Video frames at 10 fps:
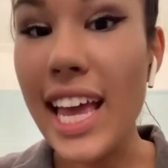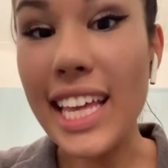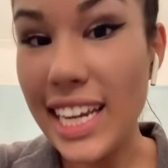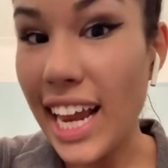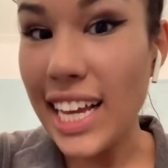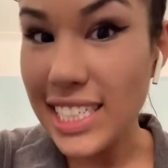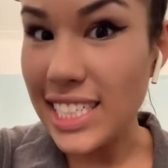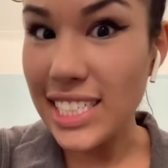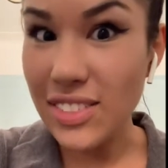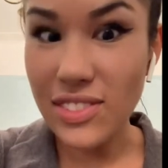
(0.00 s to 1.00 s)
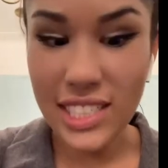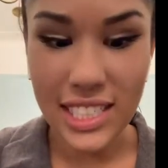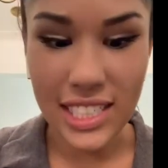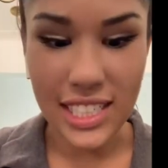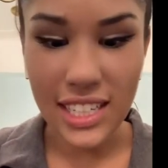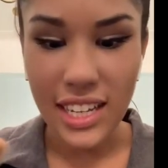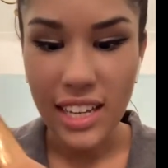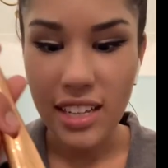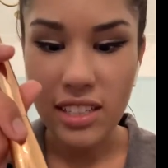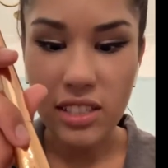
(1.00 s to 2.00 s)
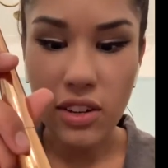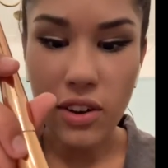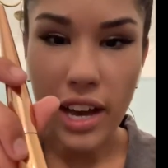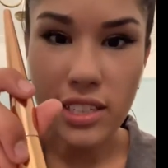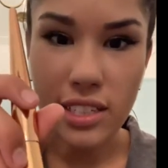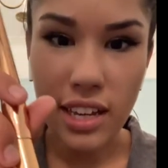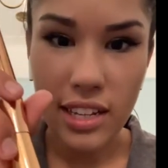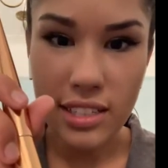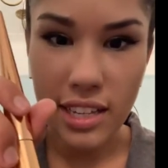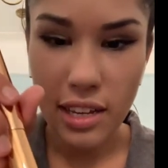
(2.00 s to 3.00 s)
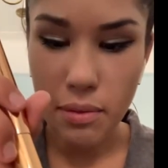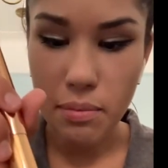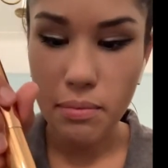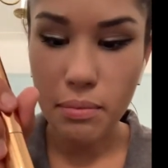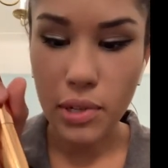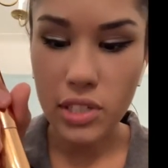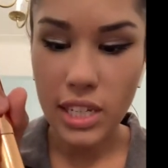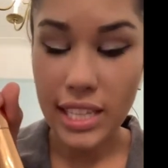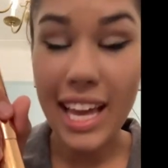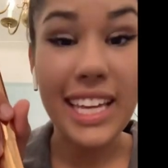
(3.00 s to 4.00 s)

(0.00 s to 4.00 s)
And it actually is really good. So I just kind of take a brush like that.